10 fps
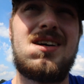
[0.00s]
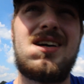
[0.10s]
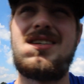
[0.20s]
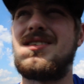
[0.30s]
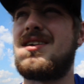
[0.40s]

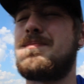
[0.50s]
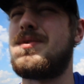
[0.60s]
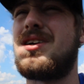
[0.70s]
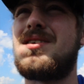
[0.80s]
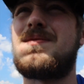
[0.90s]
he's not
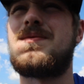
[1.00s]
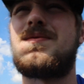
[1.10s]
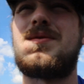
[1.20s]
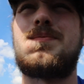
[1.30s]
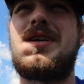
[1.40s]
big enough
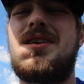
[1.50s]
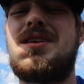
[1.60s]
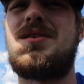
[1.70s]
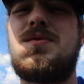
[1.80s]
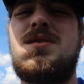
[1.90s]
for me to
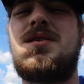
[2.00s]
kill.